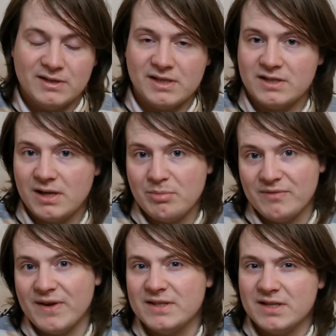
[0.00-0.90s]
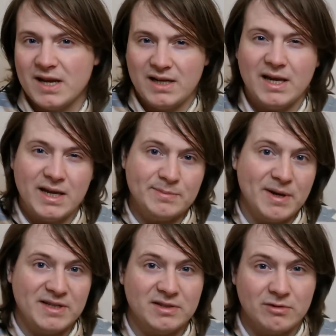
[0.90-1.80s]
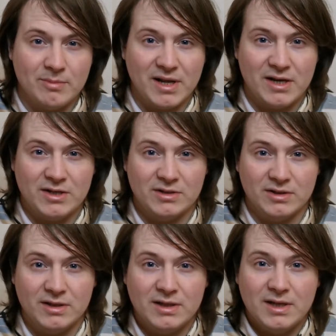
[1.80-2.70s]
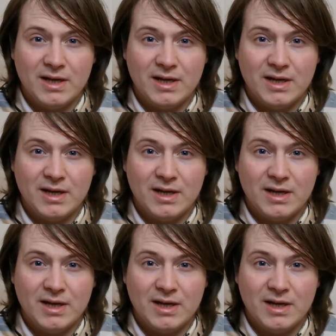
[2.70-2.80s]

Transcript: essentially prevents any age-based discrimination.